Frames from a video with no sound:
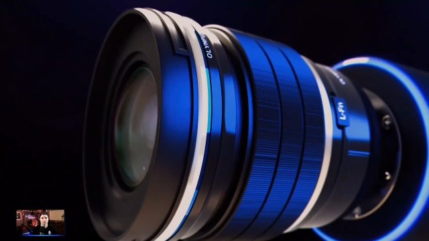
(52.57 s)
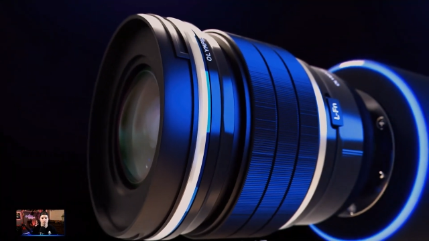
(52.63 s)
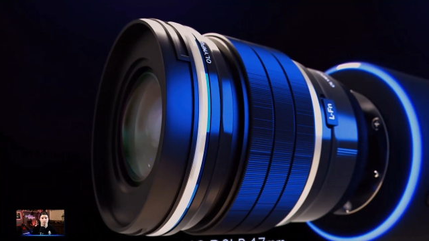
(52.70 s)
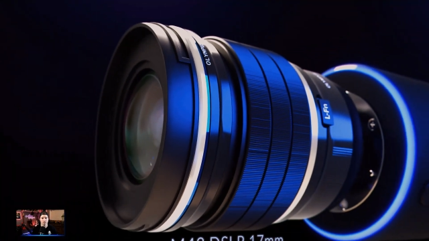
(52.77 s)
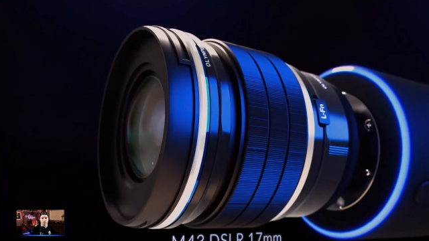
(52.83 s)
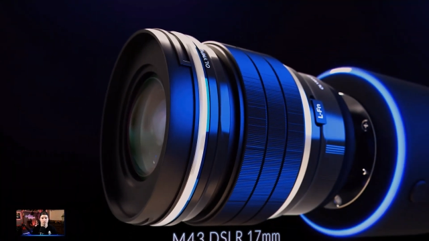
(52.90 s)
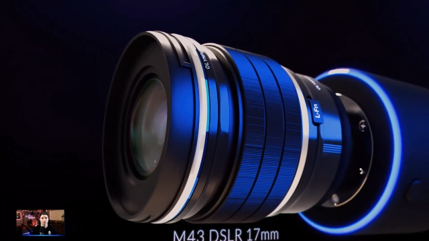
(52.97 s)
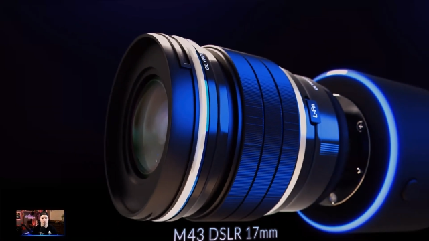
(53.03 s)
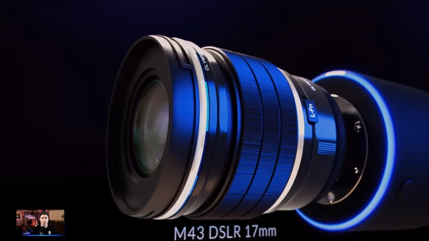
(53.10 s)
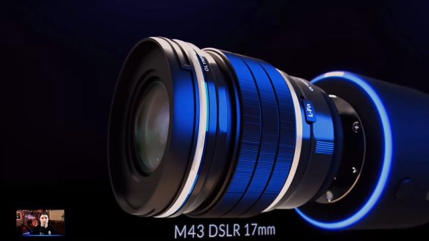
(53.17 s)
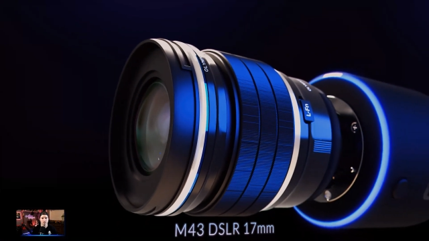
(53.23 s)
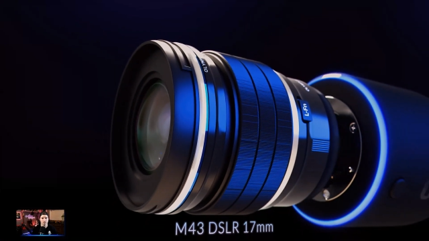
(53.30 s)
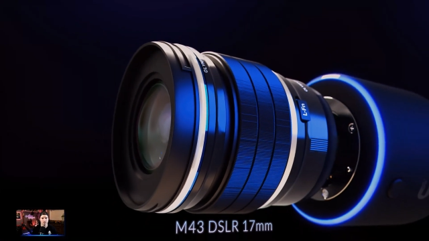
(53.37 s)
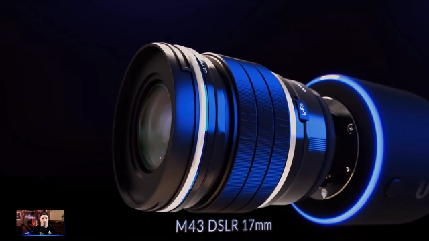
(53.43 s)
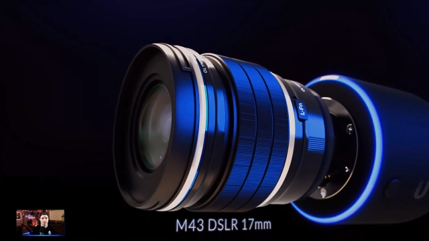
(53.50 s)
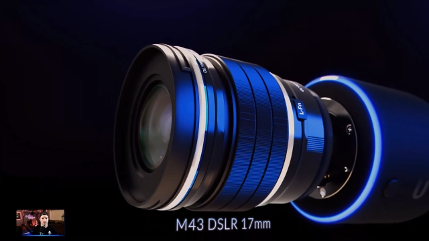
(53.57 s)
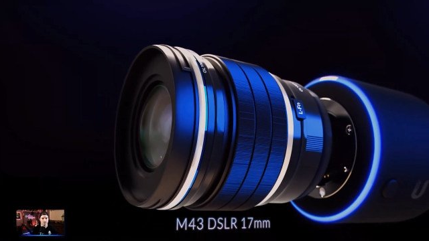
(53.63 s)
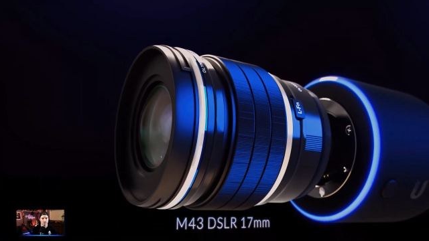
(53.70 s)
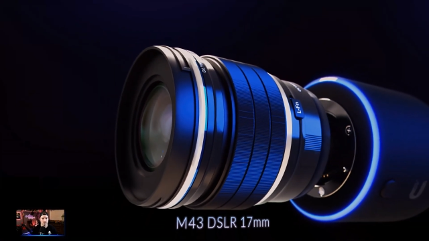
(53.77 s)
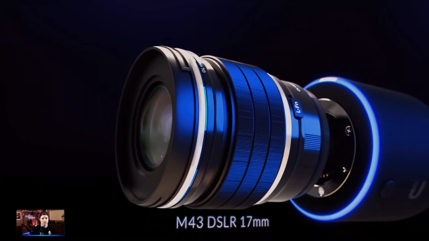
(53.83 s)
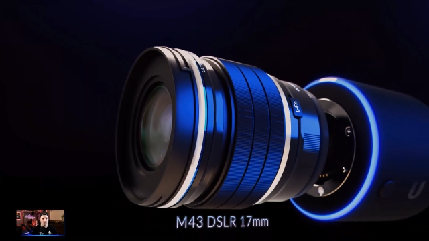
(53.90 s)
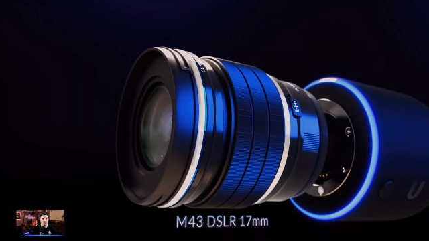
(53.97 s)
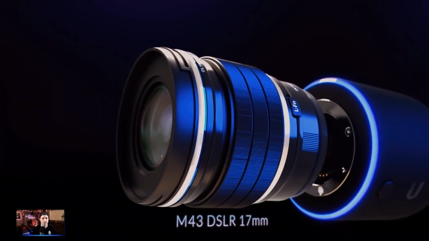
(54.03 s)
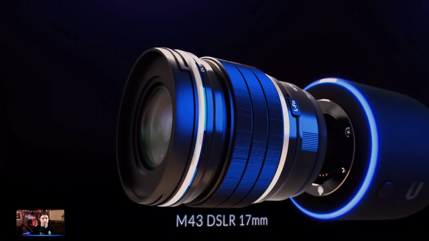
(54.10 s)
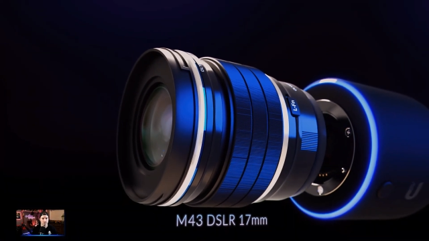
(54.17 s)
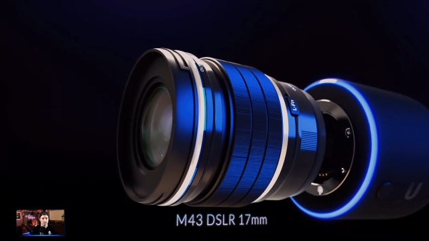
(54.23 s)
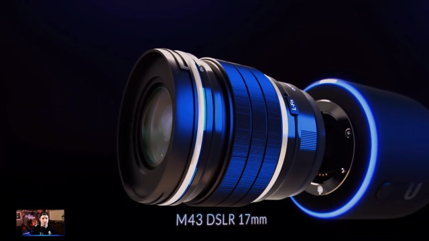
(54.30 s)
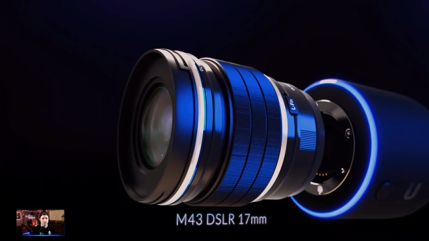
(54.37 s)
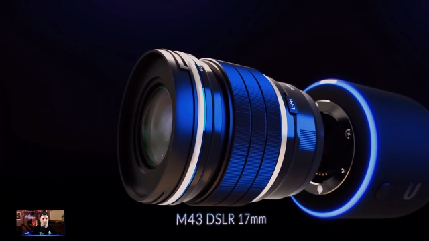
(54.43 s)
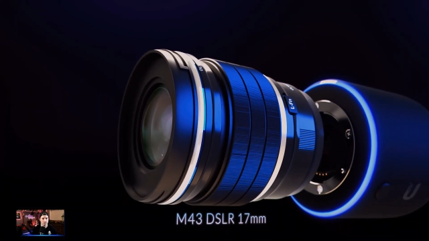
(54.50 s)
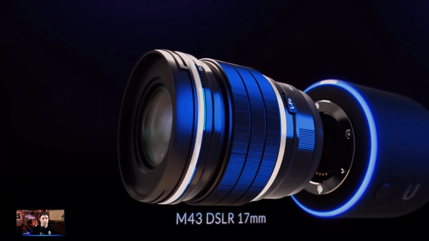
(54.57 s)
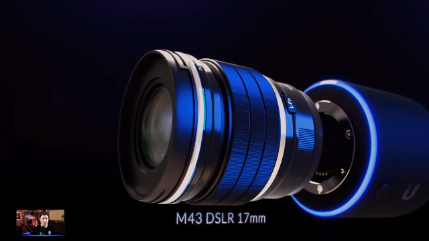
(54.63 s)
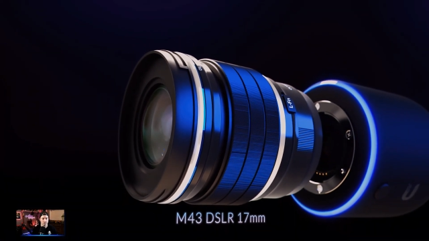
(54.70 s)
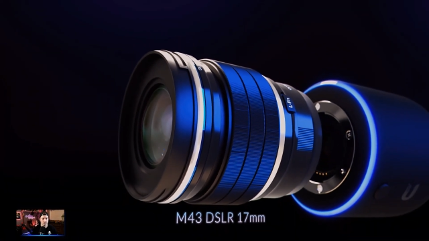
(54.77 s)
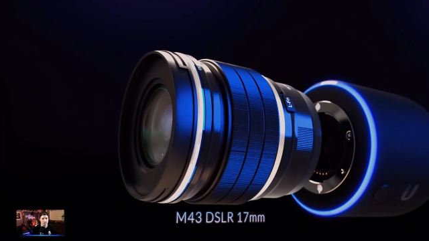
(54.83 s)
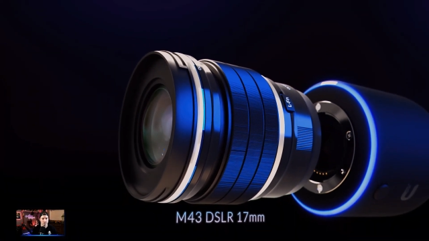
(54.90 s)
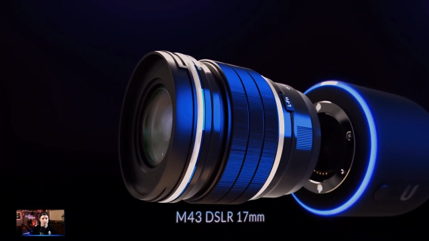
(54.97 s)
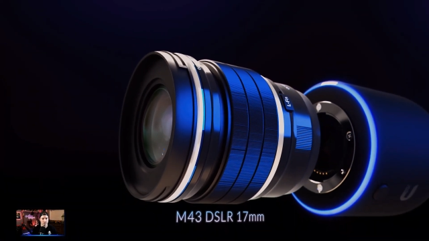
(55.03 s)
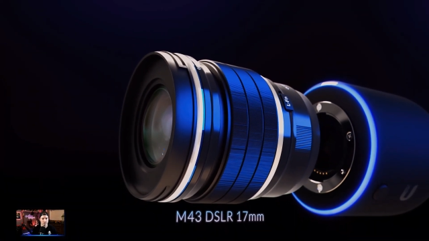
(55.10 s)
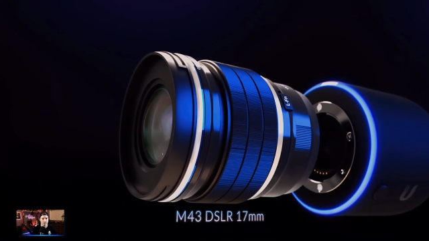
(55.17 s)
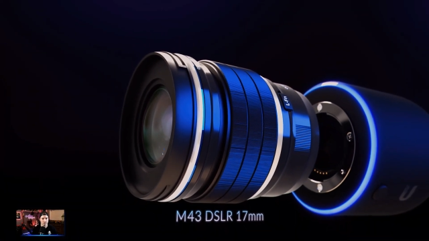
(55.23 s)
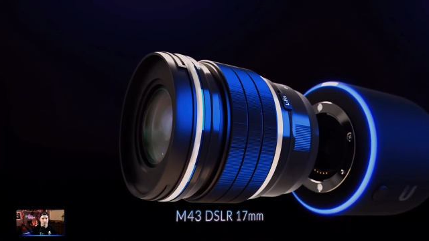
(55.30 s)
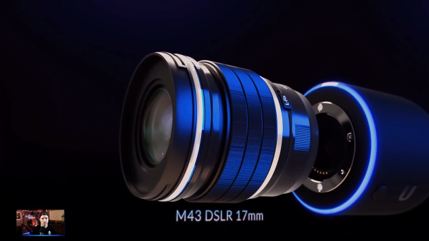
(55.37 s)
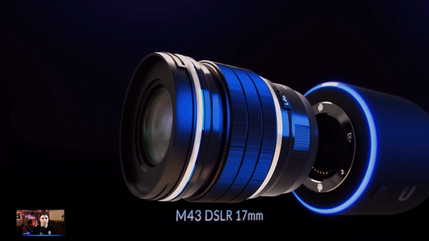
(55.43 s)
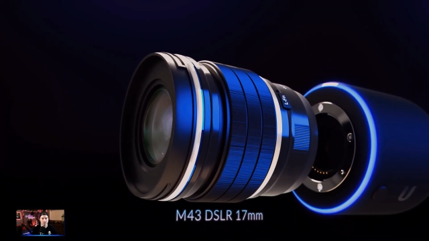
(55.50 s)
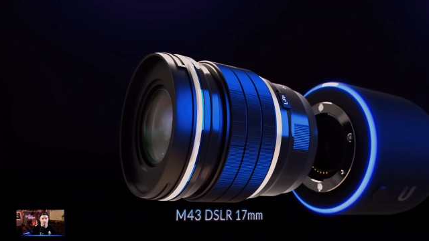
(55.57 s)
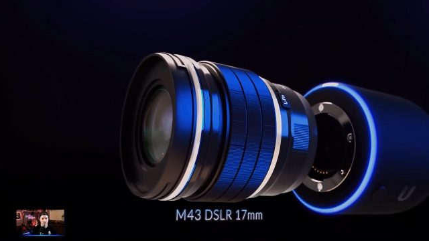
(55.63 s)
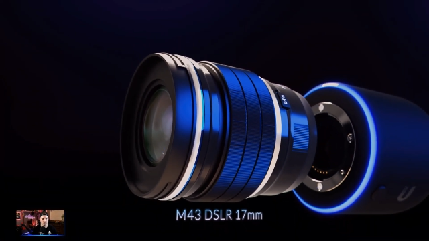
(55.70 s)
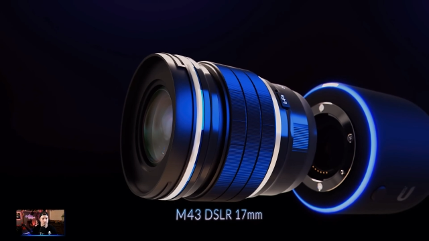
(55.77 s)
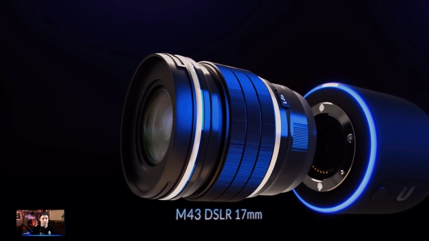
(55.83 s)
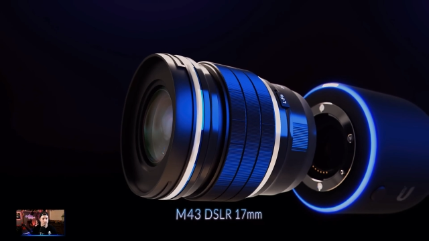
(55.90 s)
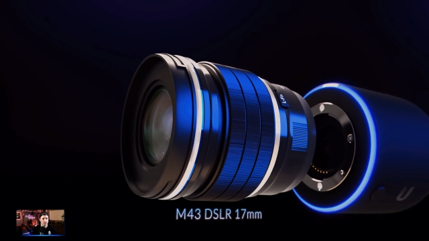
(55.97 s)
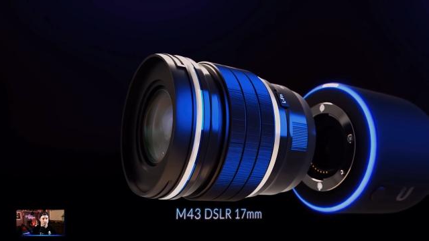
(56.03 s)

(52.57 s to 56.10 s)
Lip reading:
No face is visible, so there are no lips to read.